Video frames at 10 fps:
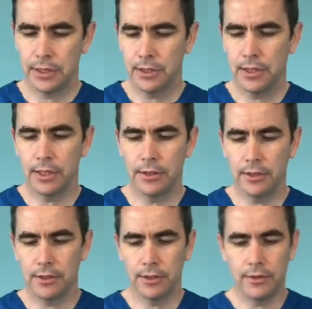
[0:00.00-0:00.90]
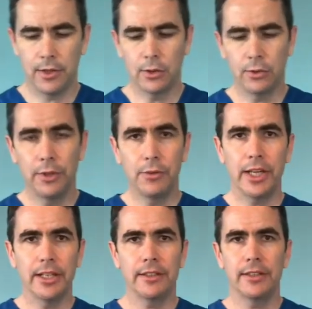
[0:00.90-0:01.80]
The only
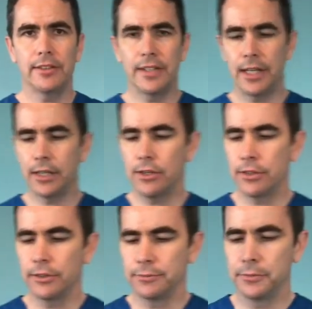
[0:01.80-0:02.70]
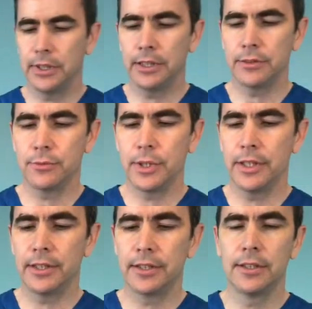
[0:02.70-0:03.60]
way that they stay on is with
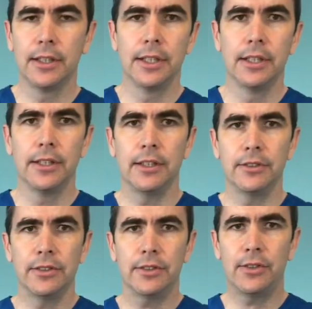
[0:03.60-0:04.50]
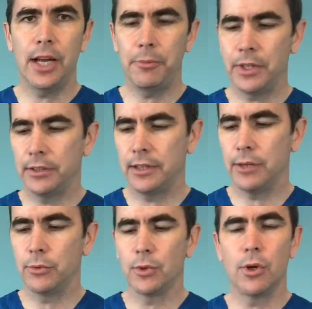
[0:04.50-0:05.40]
this. There's a strap
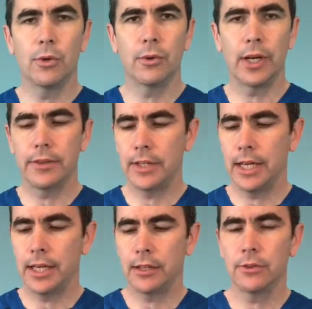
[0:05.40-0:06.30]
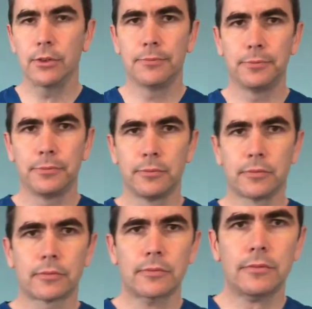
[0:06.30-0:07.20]
that will go around the ankle,
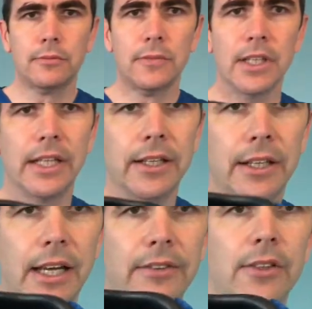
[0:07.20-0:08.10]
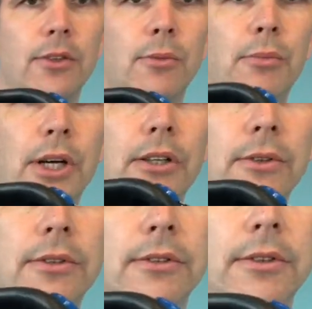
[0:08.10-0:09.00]
and it has a little
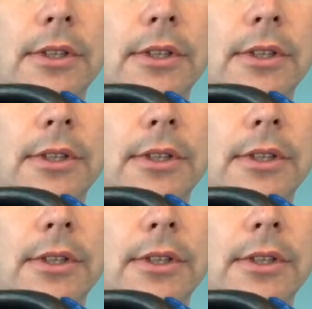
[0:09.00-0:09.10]
buckle